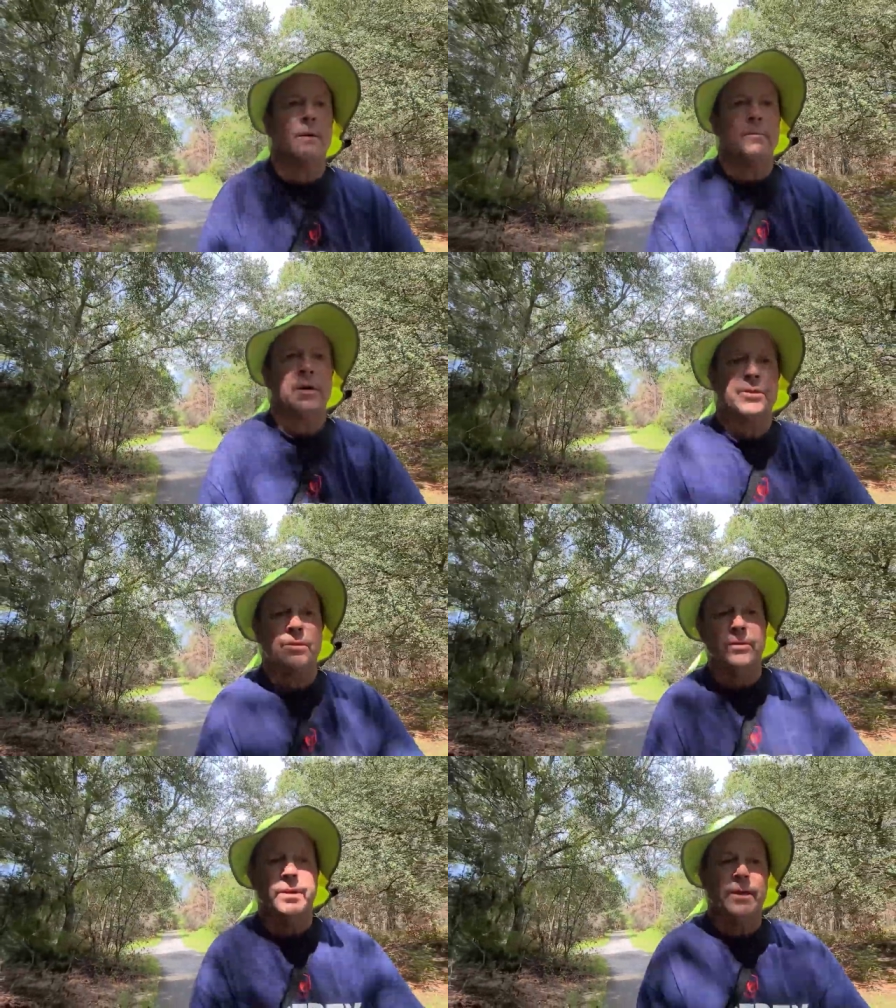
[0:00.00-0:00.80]
little
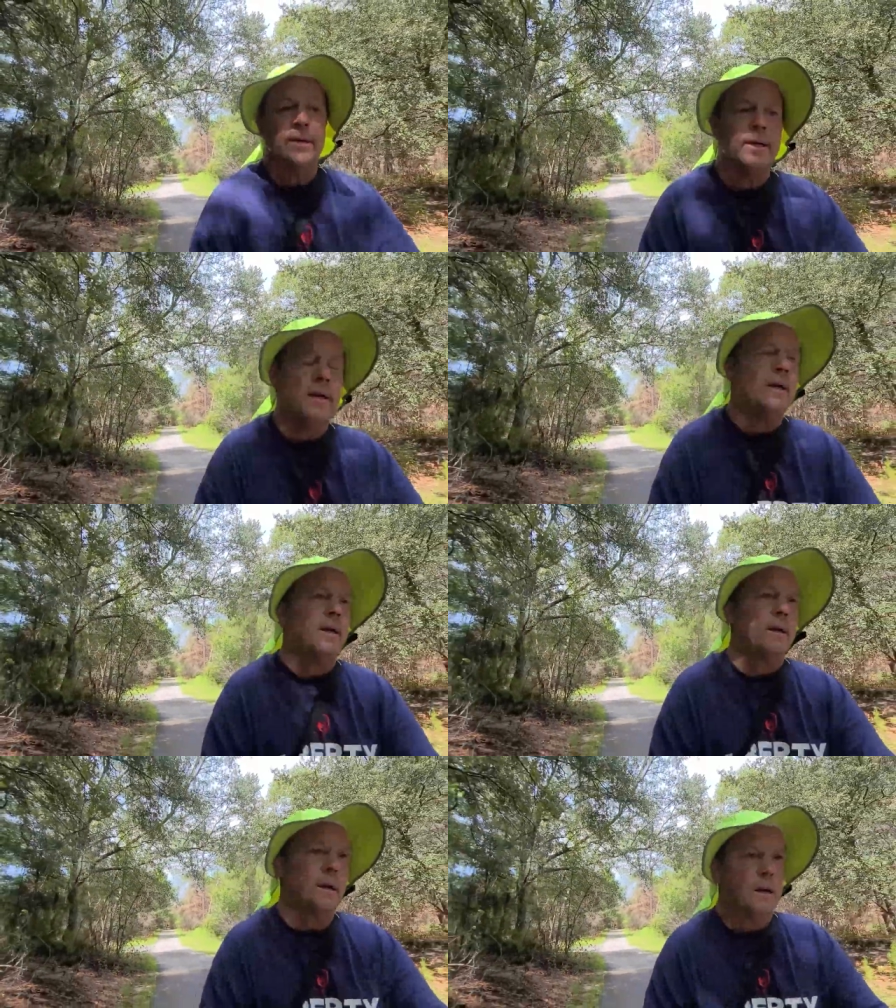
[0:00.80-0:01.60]
emotional here.
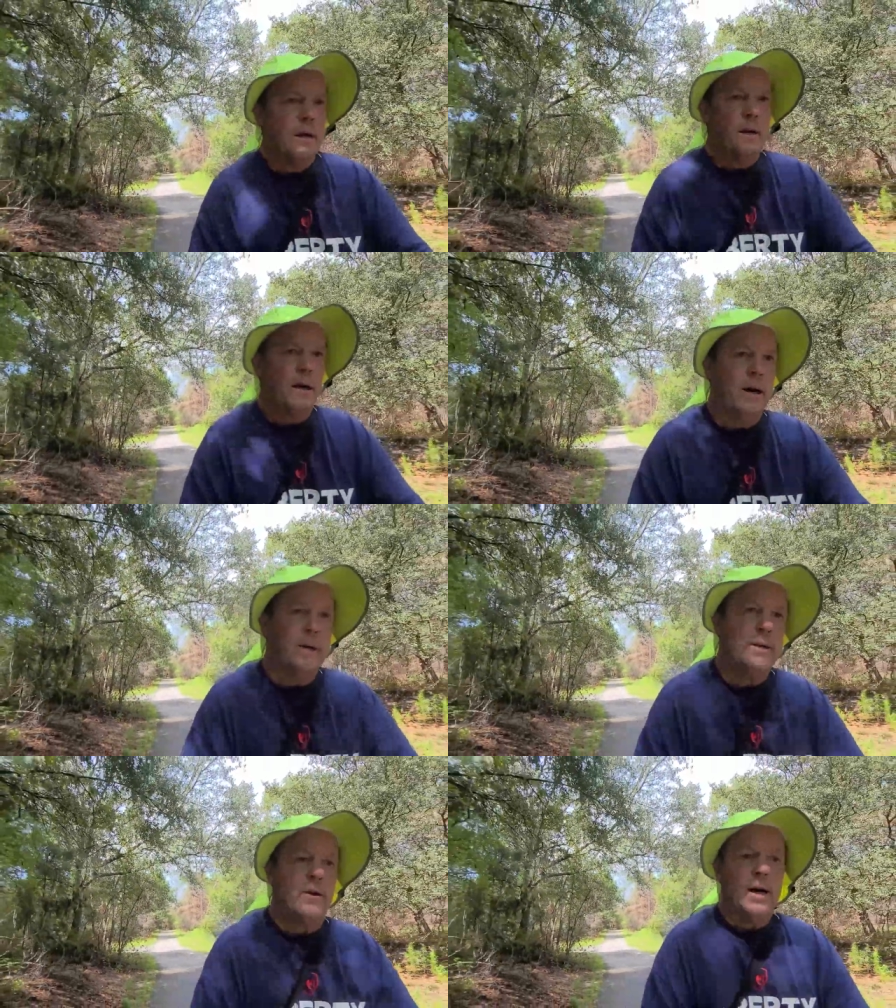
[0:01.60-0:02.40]
Uh,
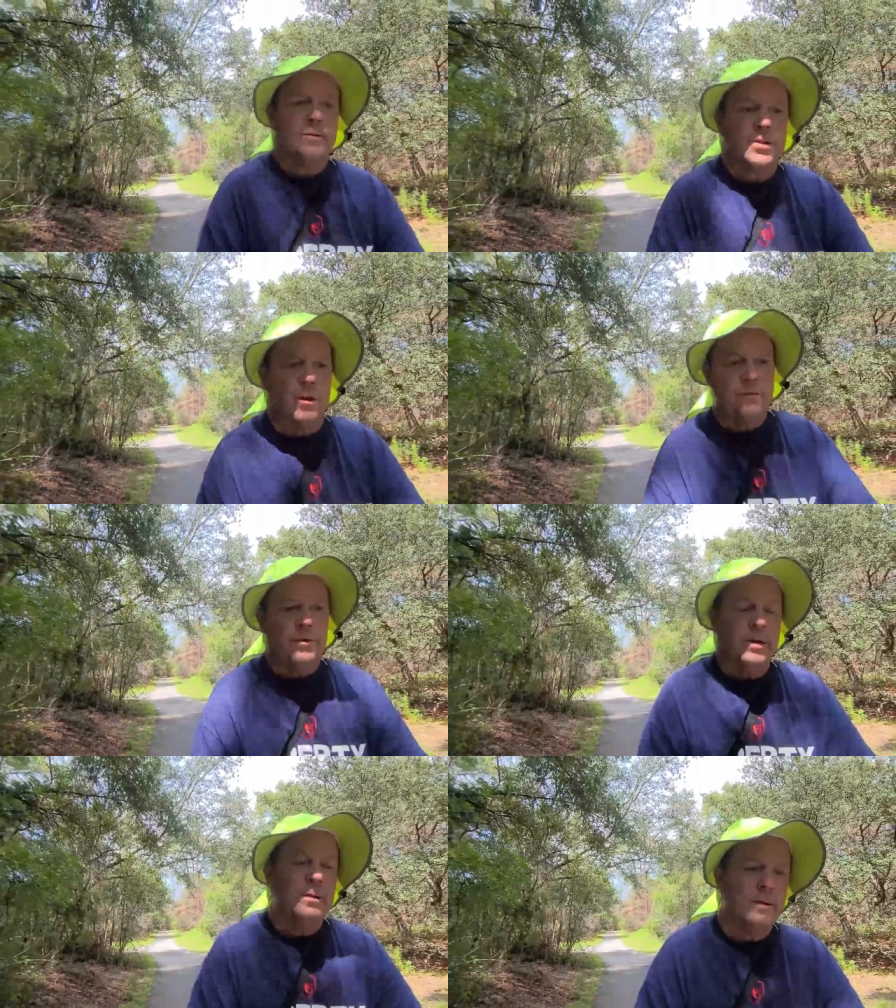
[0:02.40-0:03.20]
you know, I was
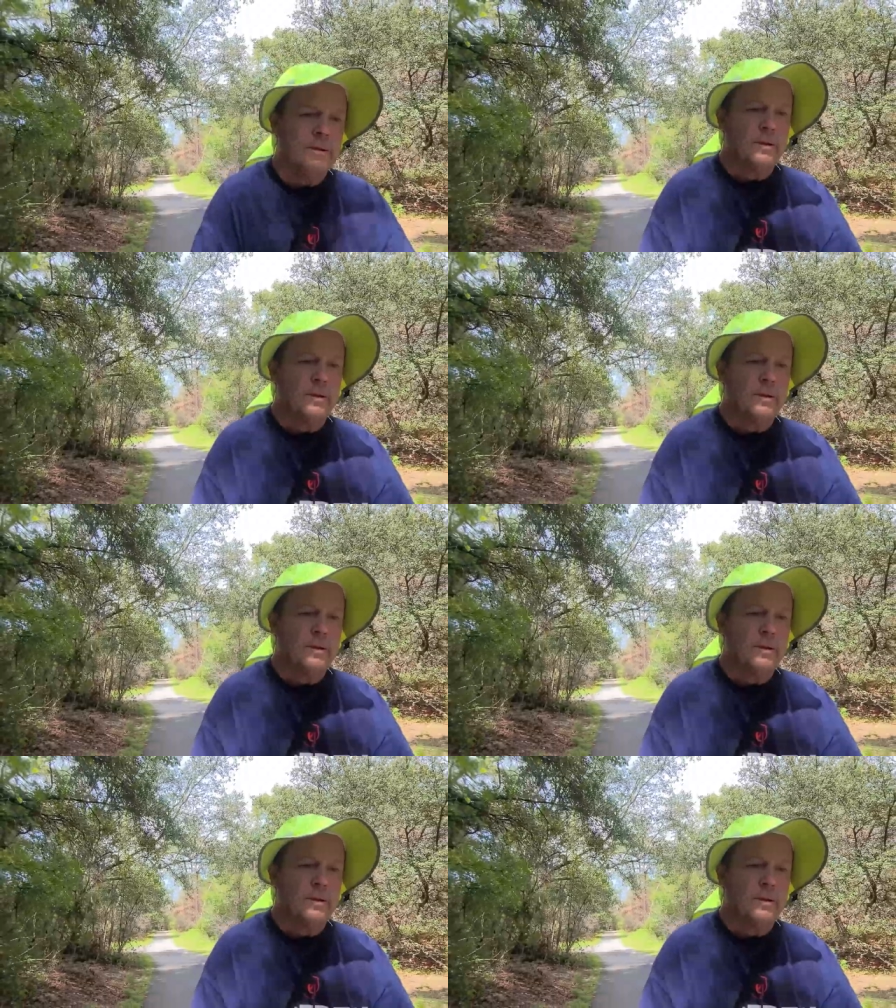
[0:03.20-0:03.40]
over